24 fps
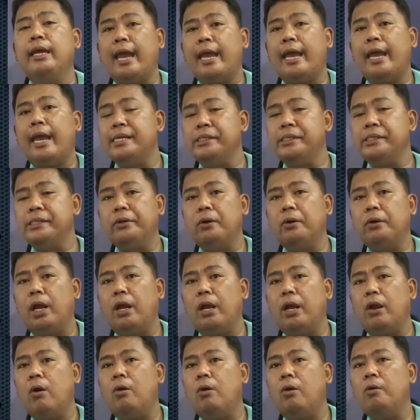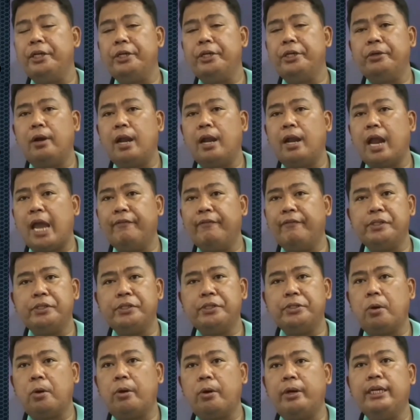And as you go along with your life
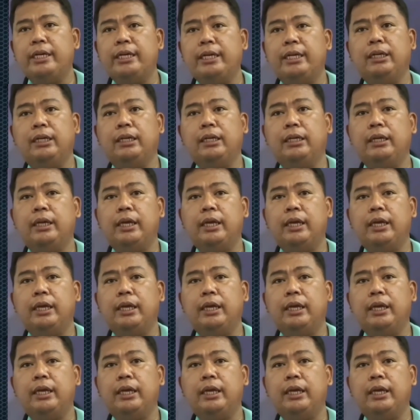journey,